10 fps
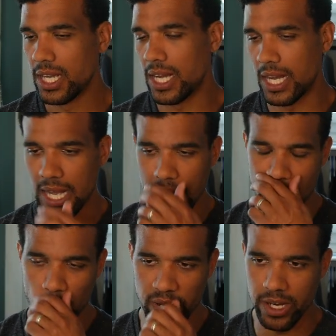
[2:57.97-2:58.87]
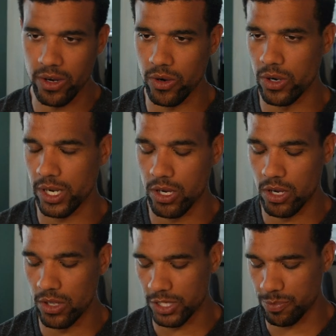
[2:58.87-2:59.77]
and we are going to
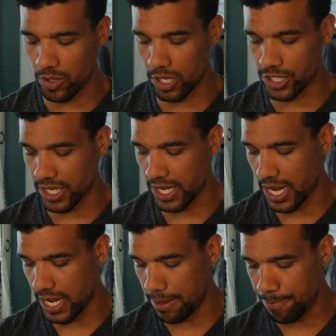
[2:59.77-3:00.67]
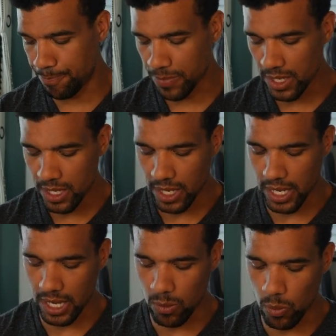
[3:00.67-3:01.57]
call this project name.
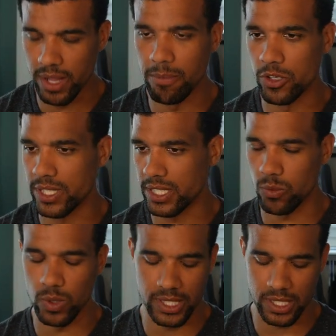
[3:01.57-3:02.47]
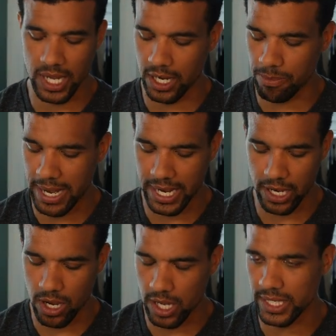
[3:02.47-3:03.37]
One of the most easy ones is kind of making
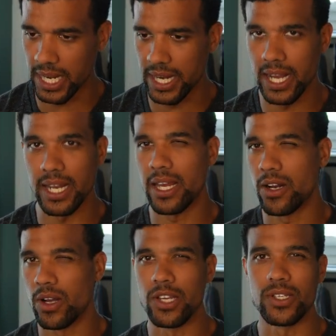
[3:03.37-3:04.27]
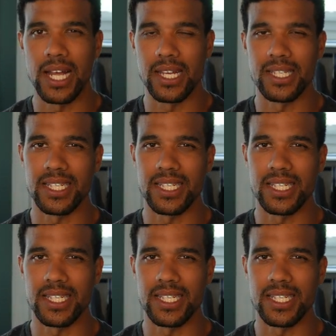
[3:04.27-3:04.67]
content. I use that as an